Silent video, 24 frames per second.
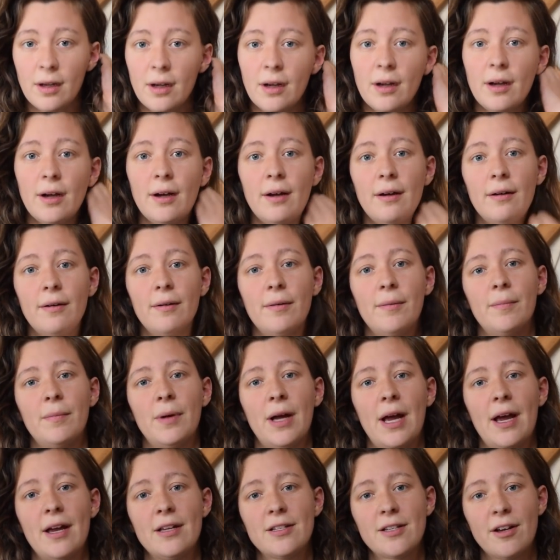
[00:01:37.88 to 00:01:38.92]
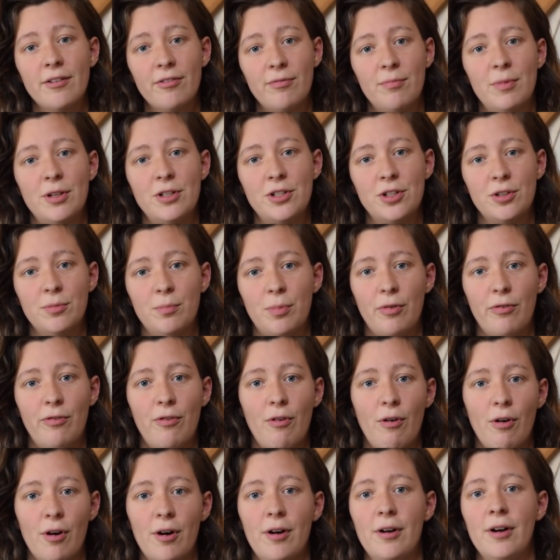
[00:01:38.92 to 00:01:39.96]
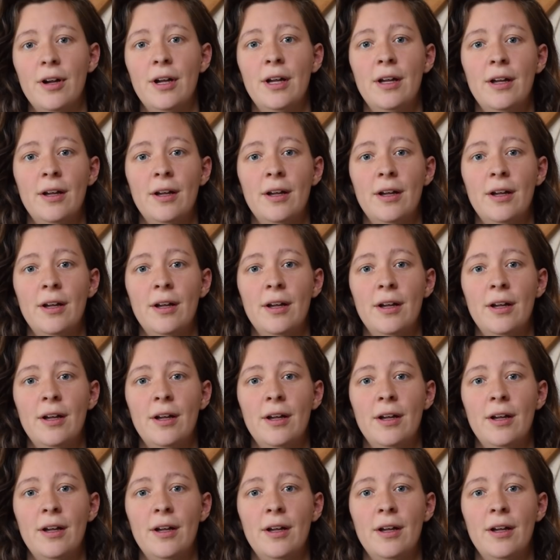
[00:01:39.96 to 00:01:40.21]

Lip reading: as I've mentioned before,